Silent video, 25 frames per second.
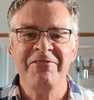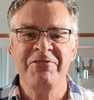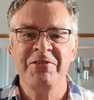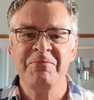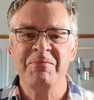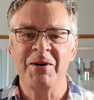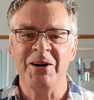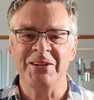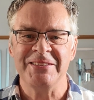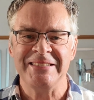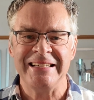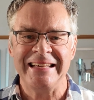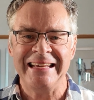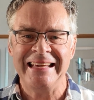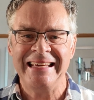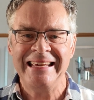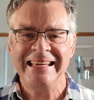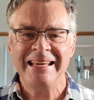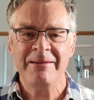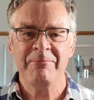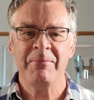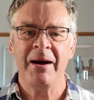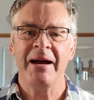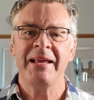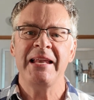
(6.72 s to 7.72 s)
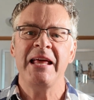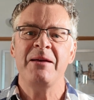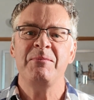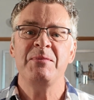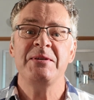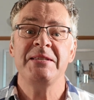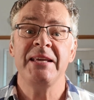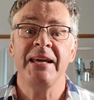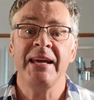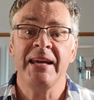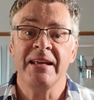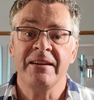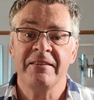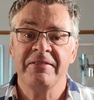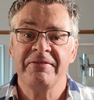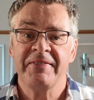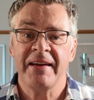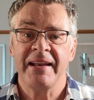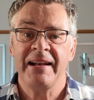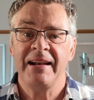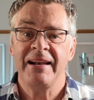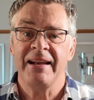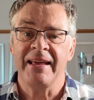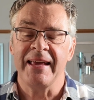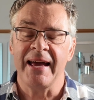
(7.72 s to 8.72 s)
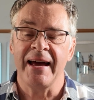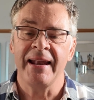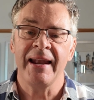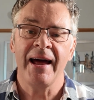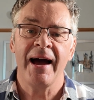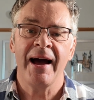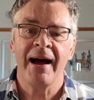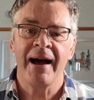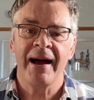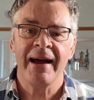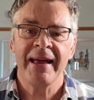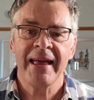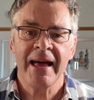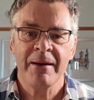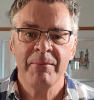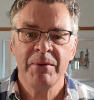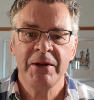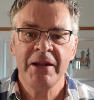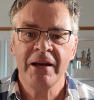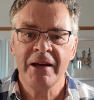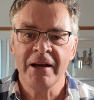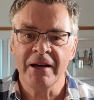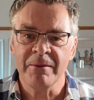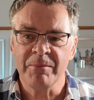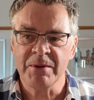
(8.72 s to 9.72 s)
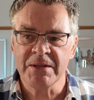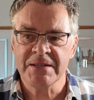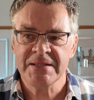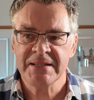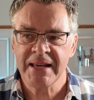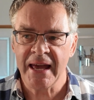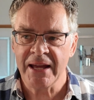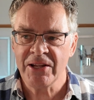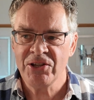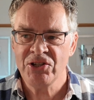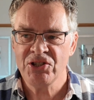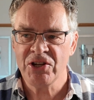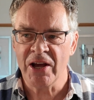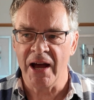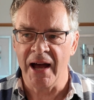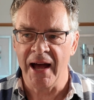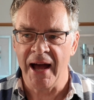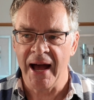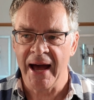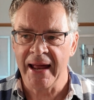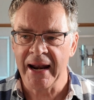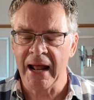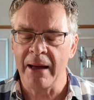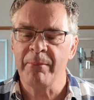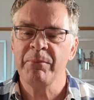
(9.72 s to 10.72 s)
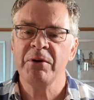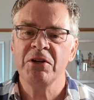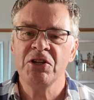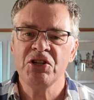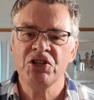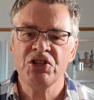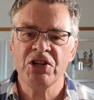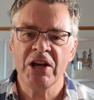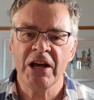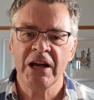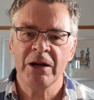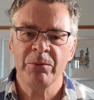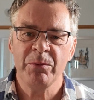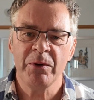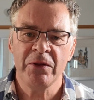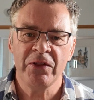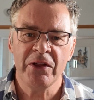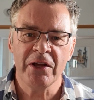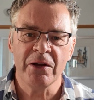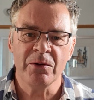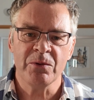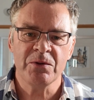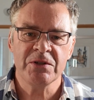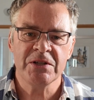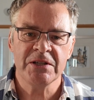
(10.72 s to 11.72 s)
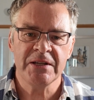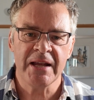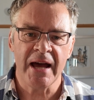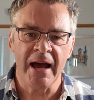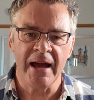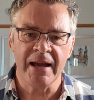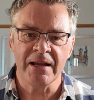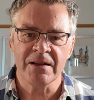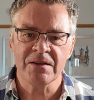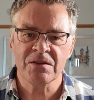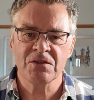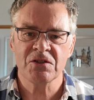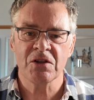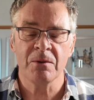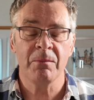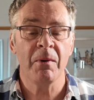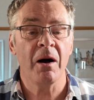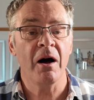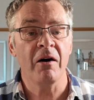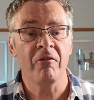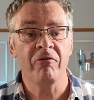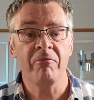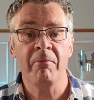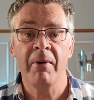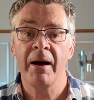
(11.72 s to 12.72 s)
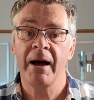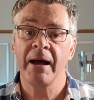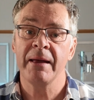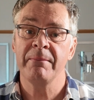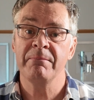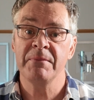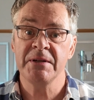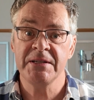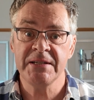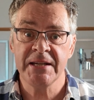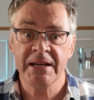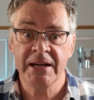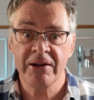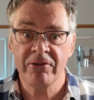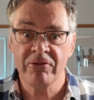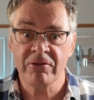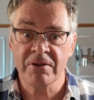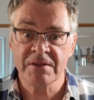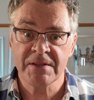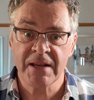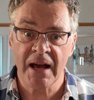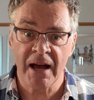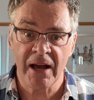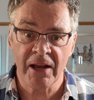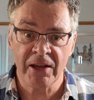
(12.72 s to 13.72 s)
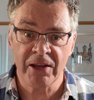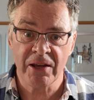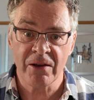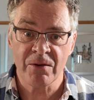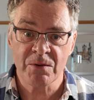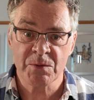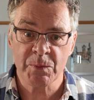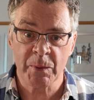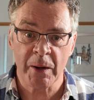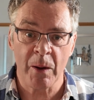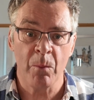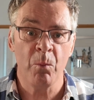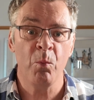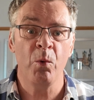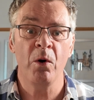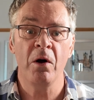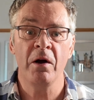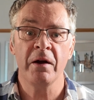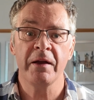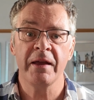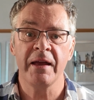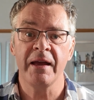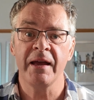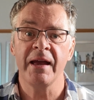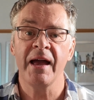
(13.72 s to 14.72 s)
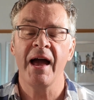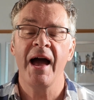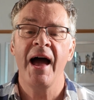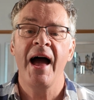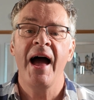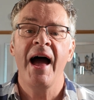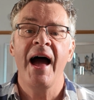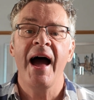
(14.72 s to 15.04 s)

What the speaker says: everybody, my name is Ian Fennelly and I am an urban sketcher, and I'm going to share with you today some of my materials that I use when I'm working